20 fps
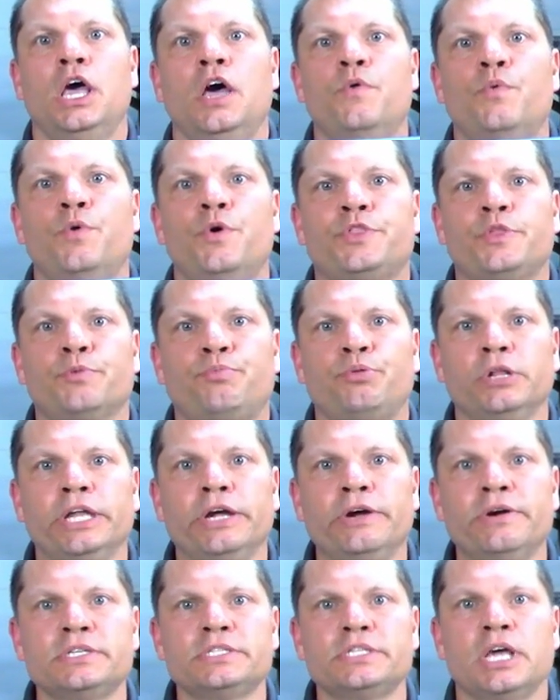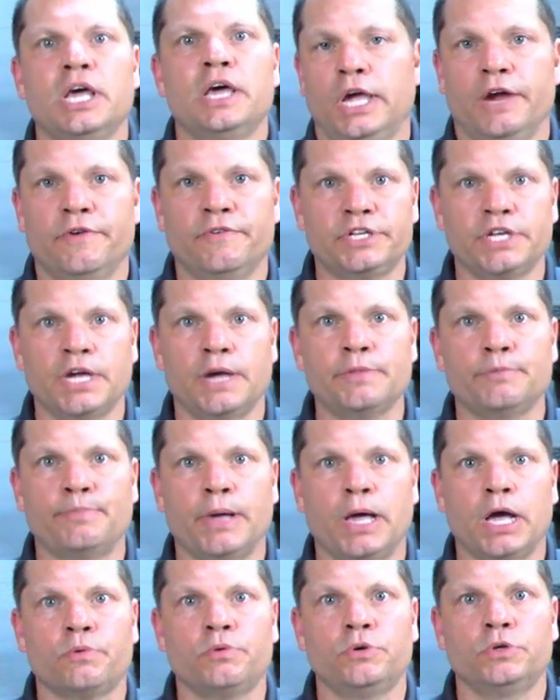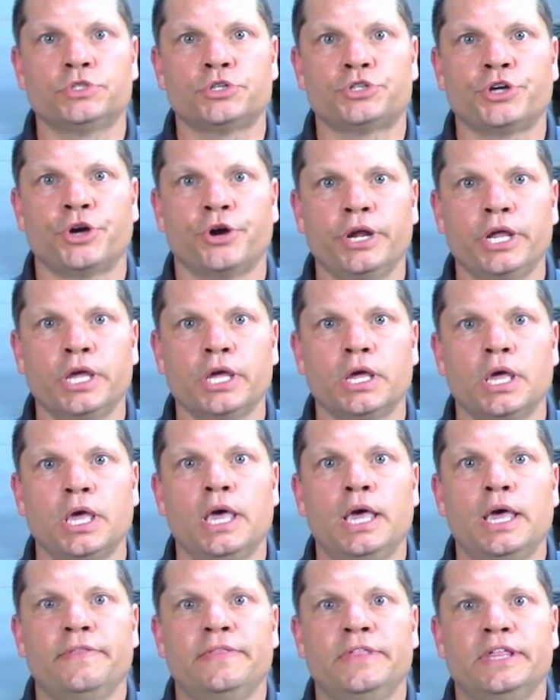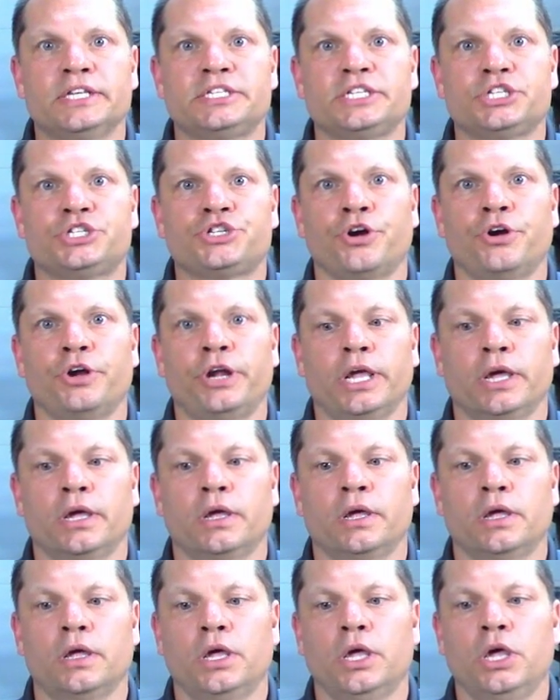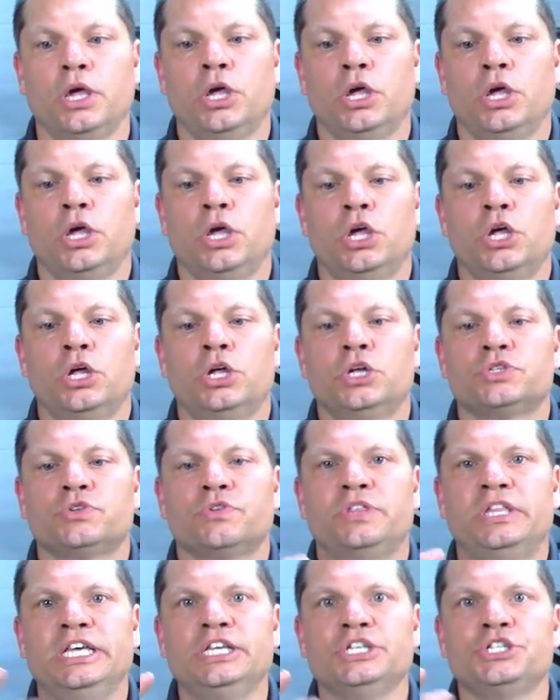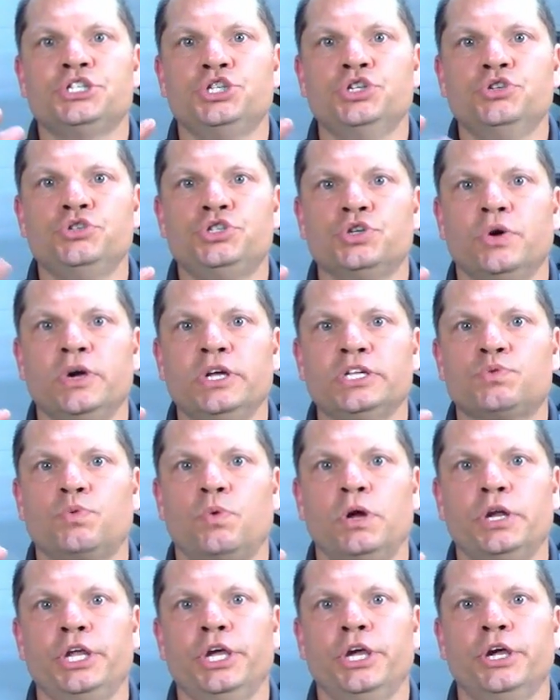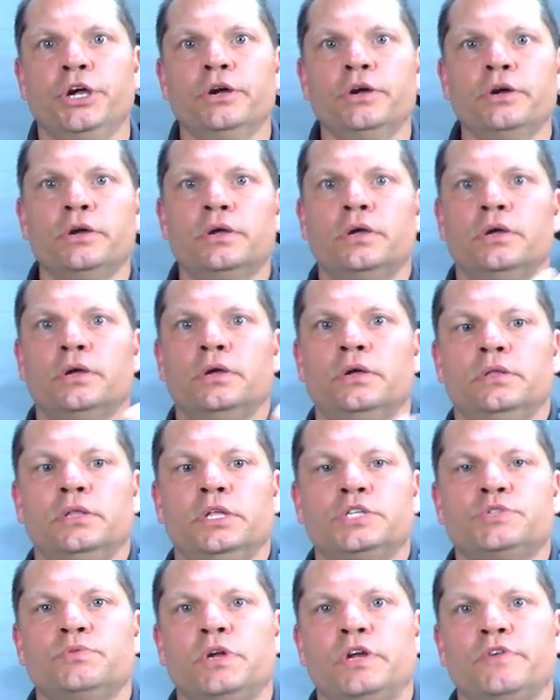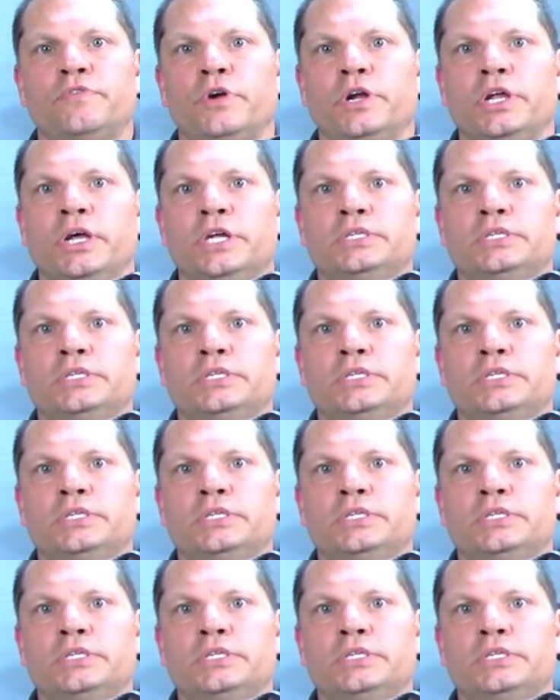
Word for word: With the Polaris, every time the back wheels are turning, this is turning. So these U-joints, one here, this one I've already got